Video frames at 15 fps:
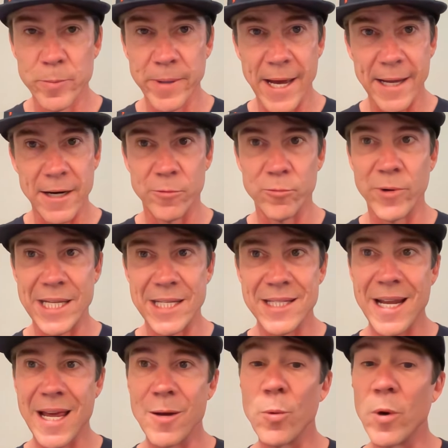ride on
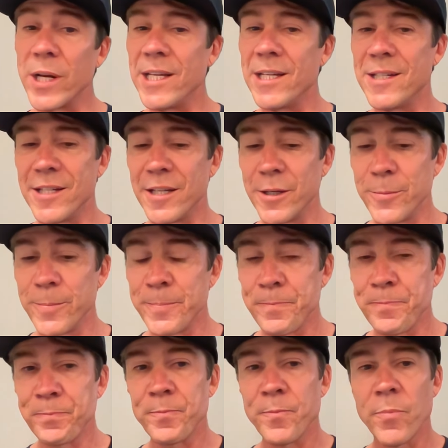Wednesday, what do you do?
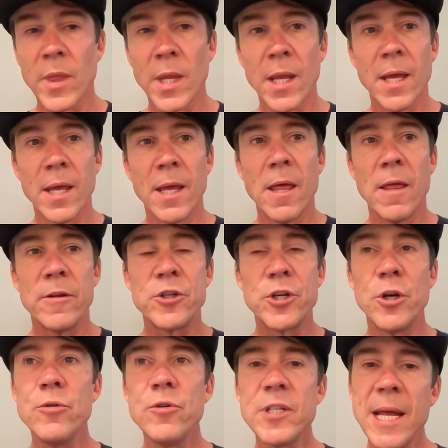
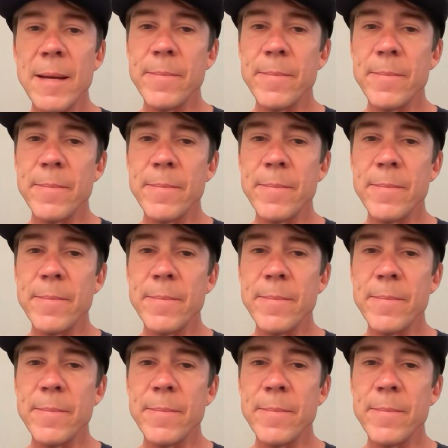Tuesday